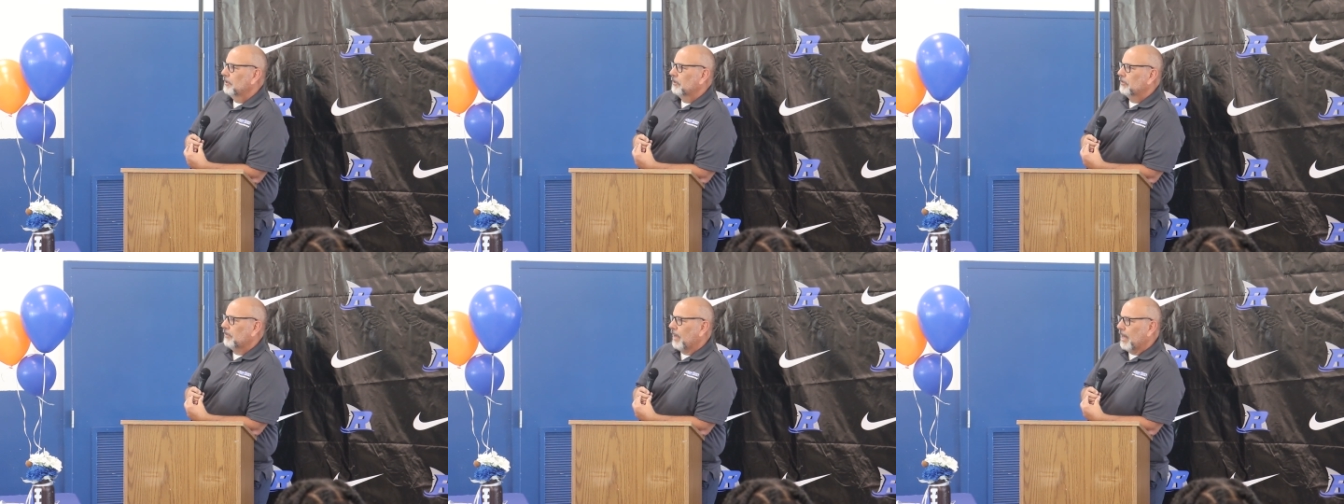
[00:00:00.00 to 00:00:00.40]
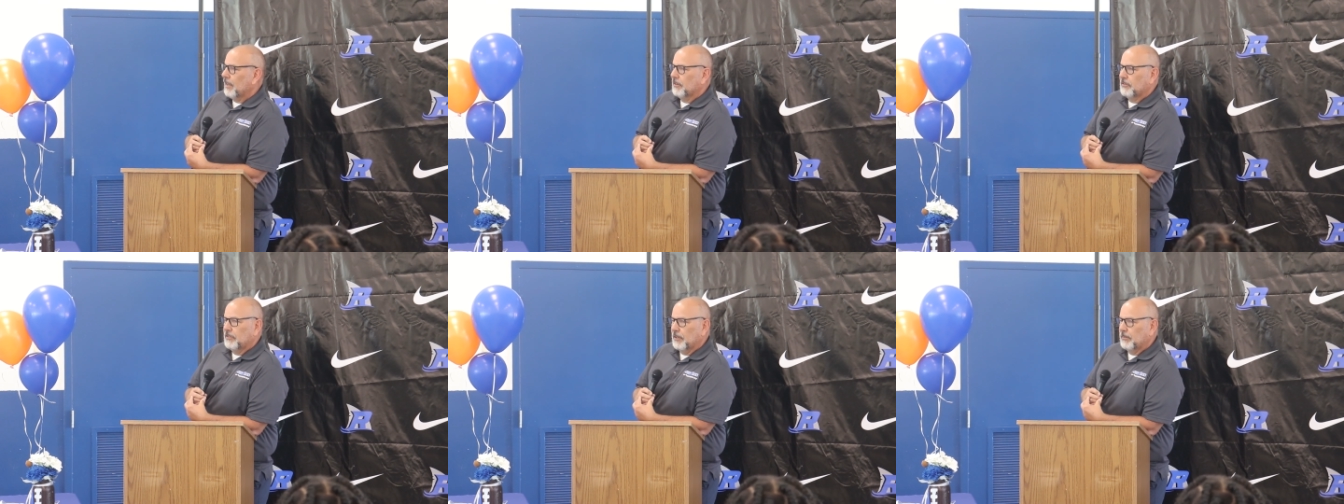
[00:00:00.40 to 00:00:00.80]

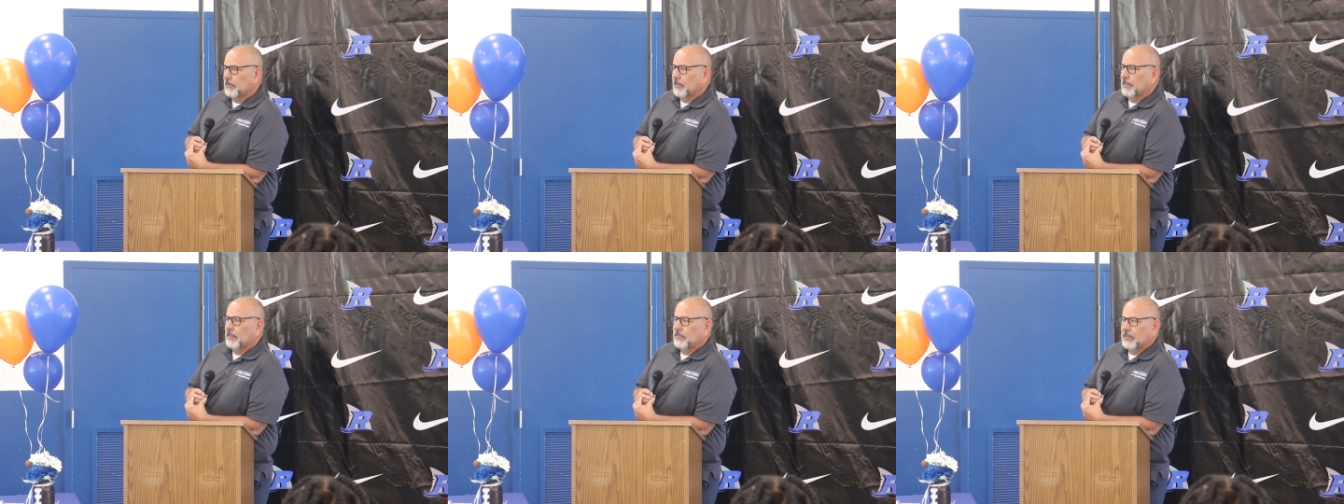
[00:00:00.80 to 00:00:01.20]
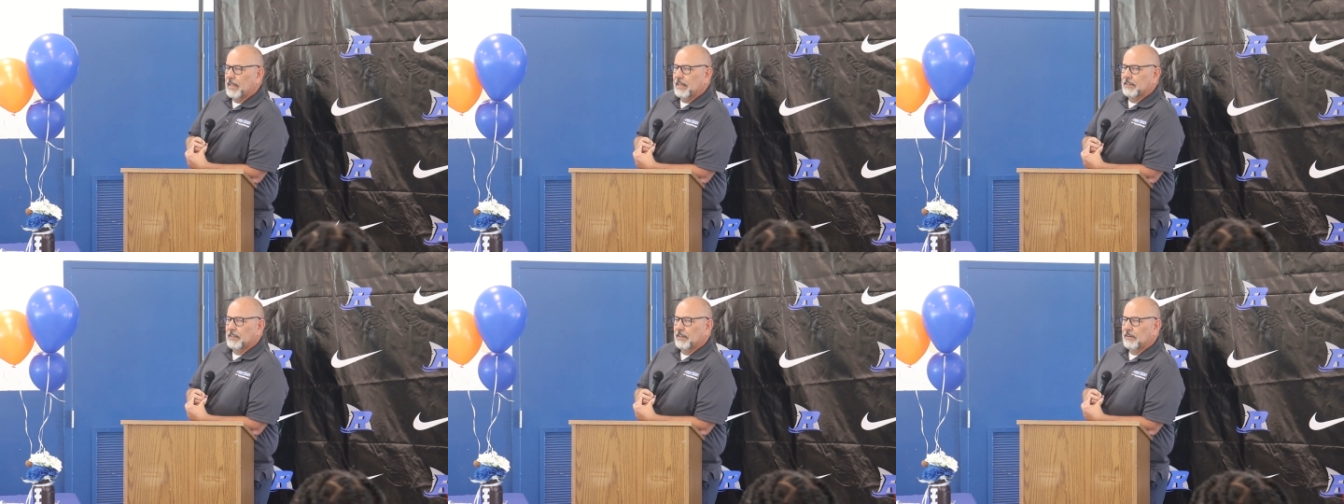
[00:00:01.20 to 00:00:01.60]
scholarships and this and
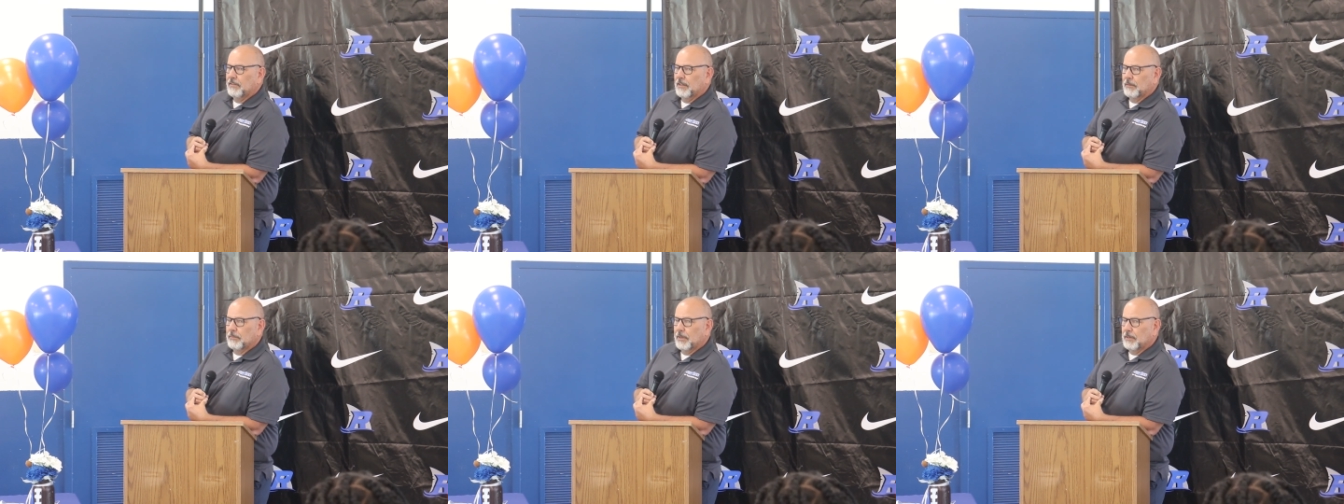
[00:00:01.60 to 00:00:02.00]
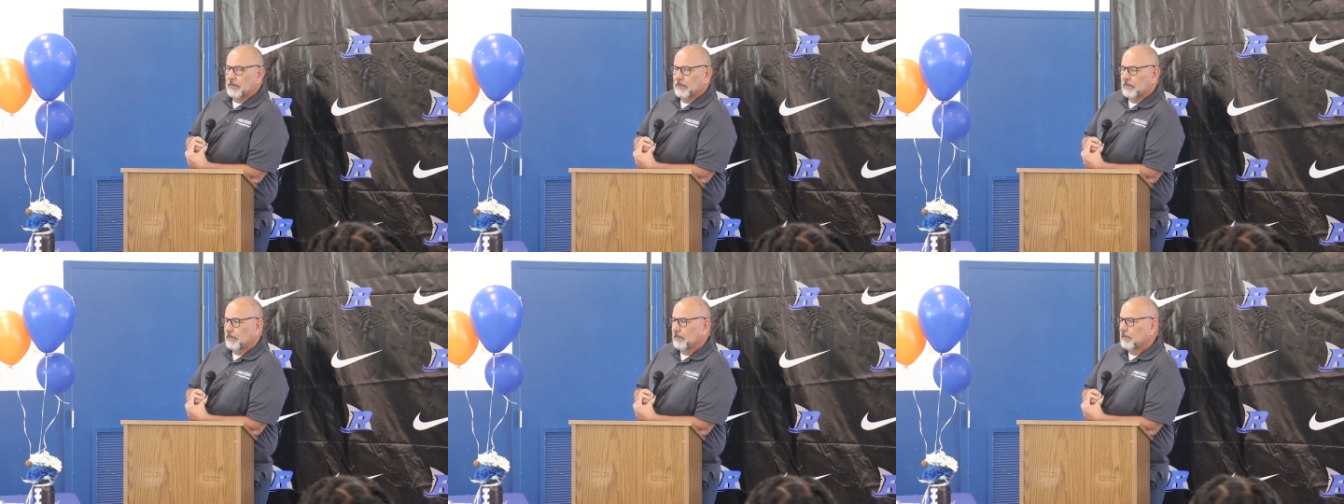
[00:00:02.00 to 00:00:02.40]
that and the other thing,
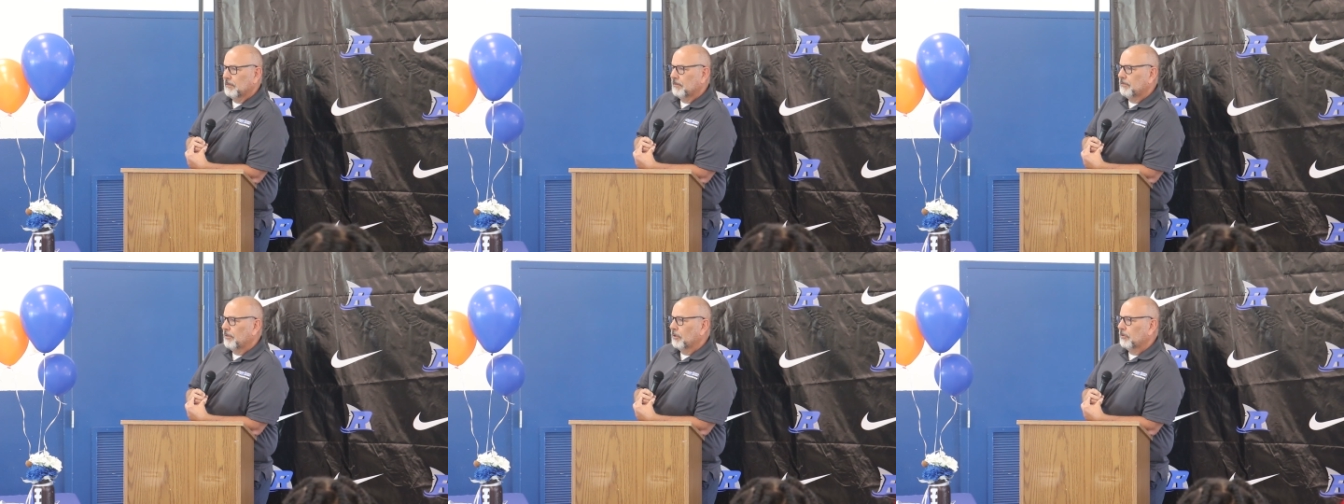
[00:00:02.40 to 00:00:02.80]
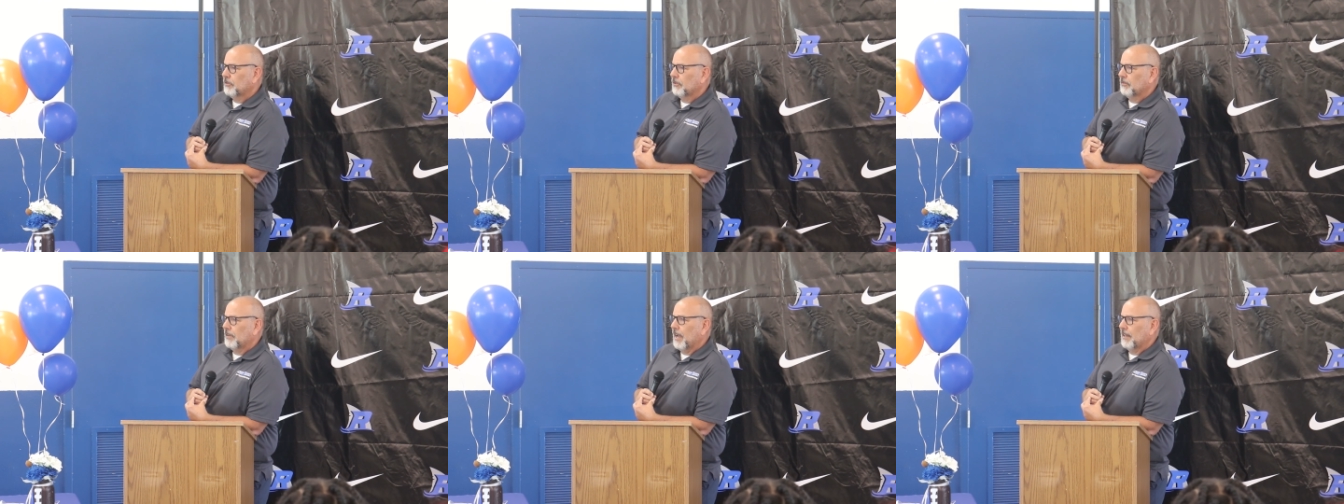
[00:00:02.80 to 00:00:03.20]
but
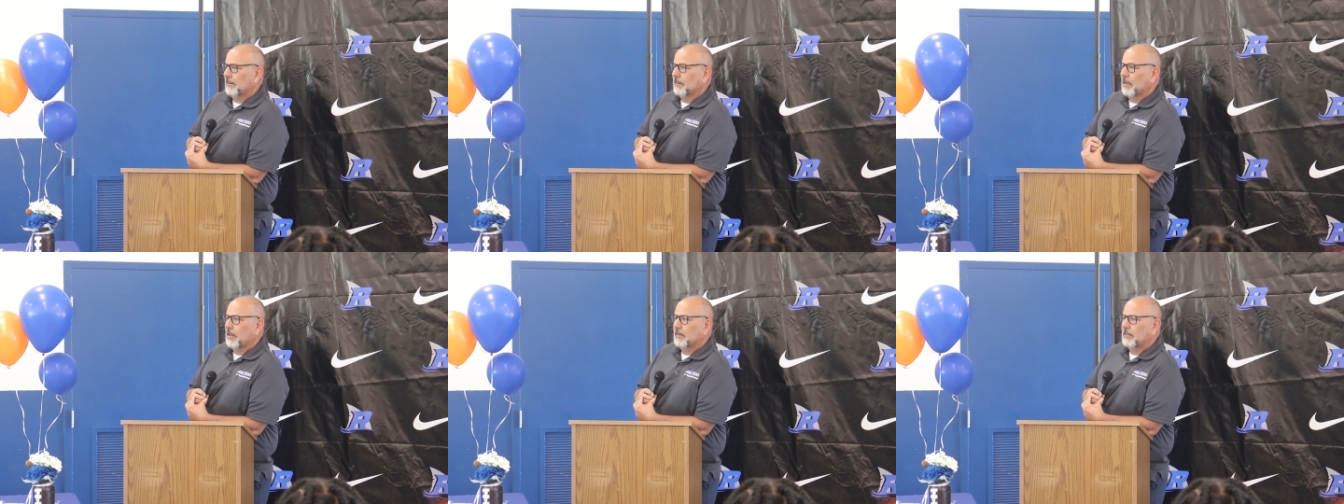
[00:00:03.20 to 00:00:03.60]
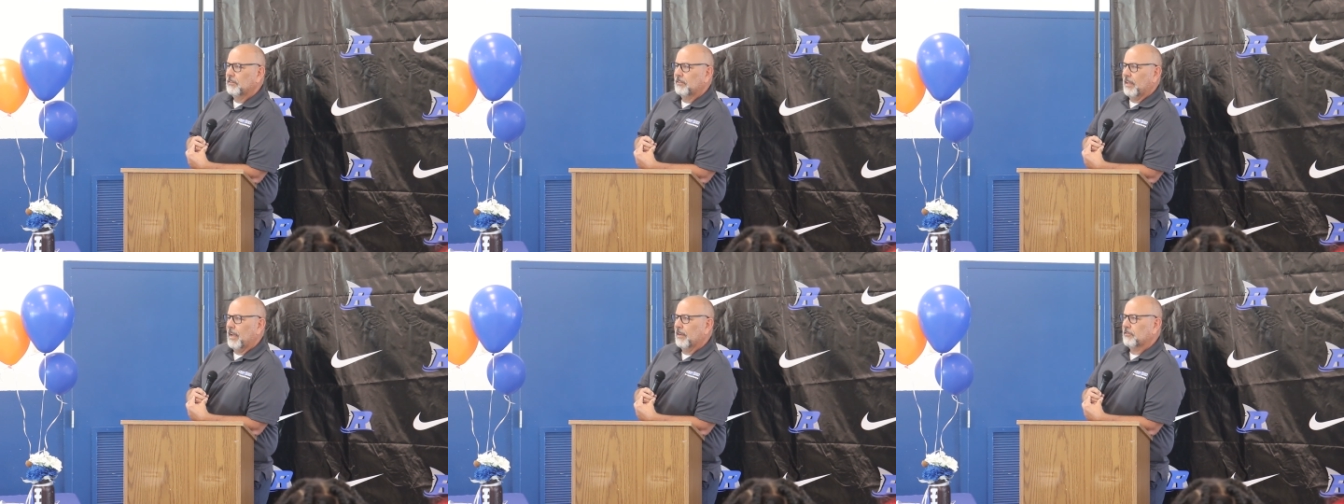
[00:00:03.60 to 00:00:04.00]
folks have gotten all
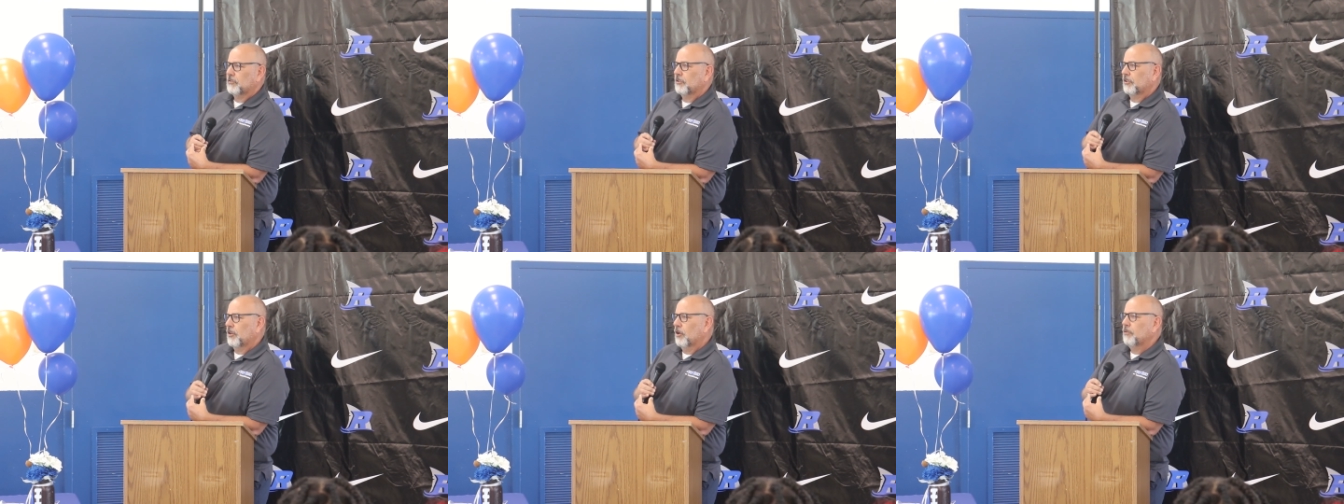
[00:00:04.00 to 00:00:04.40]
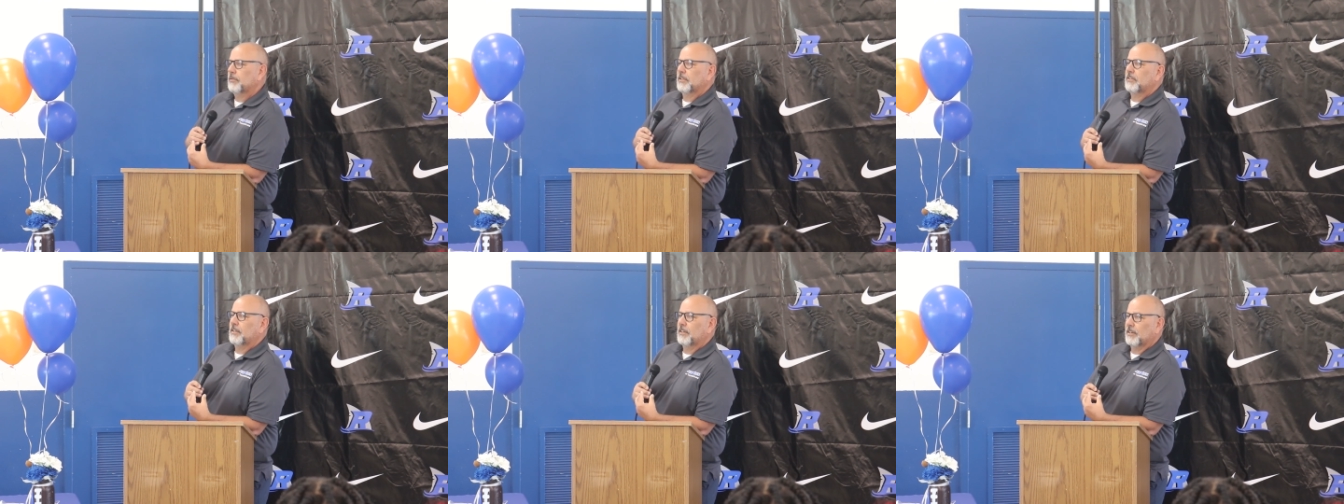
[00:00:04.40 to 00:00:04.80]
these extra
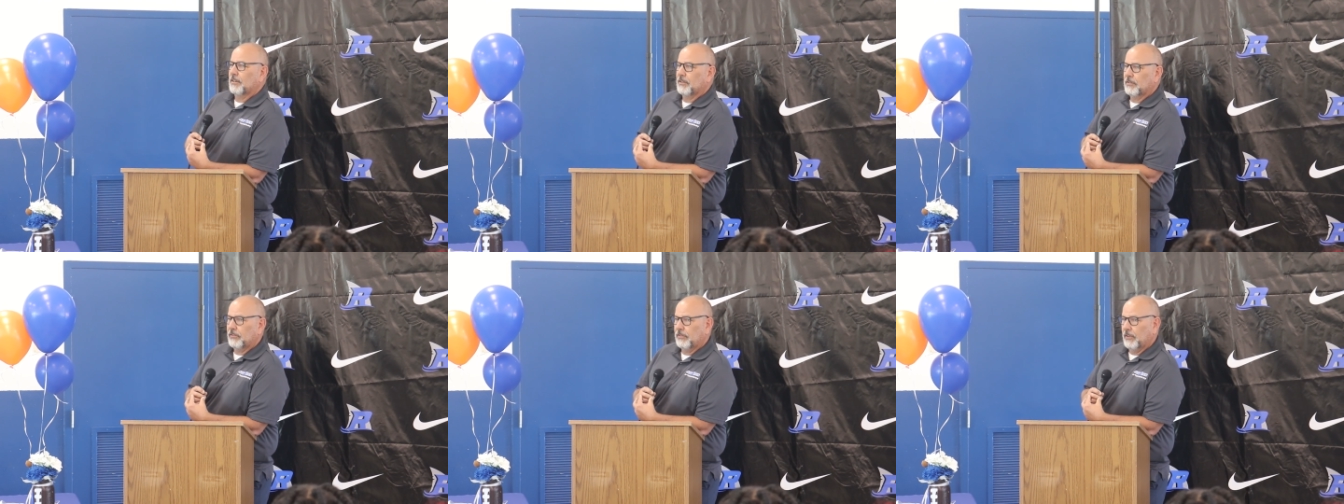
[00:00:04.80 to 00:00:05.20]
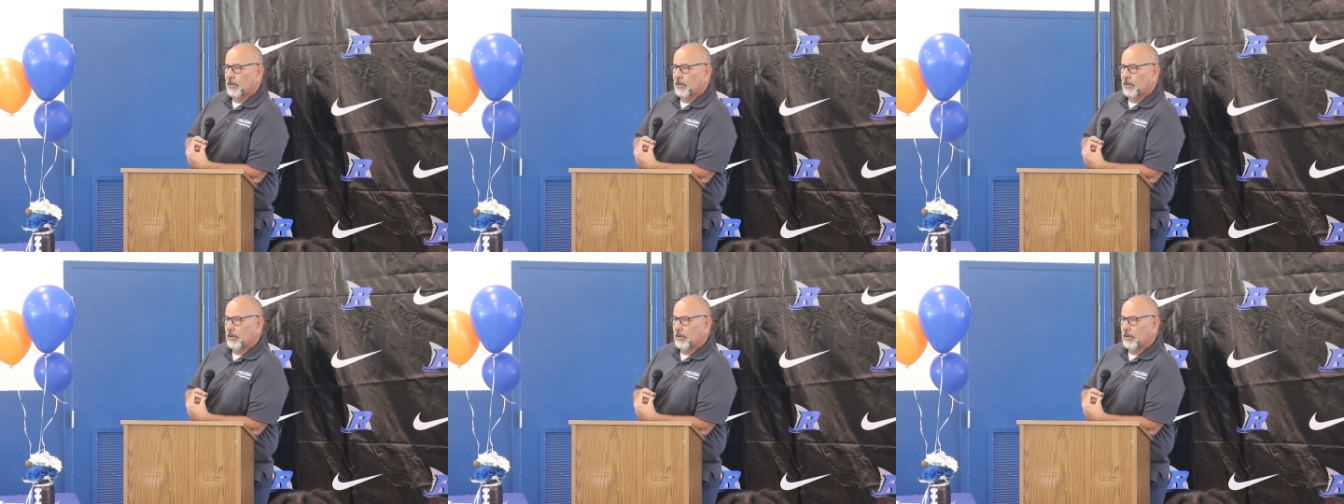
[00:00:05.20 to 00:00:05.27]
COVID years.